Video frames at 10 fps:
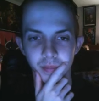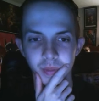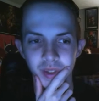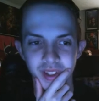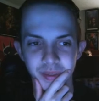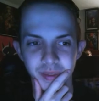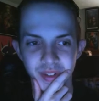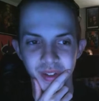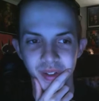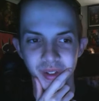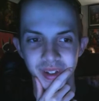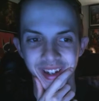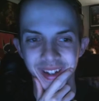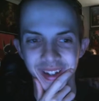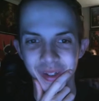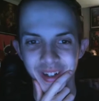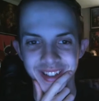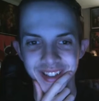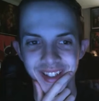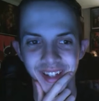which I'm still,
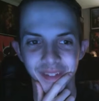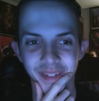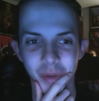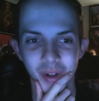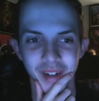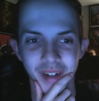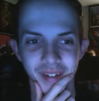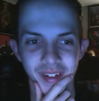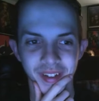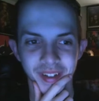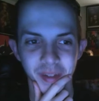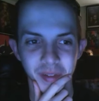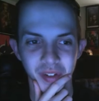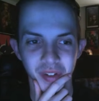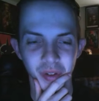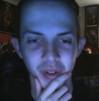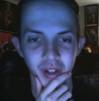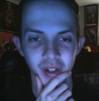questioning even more after this episode.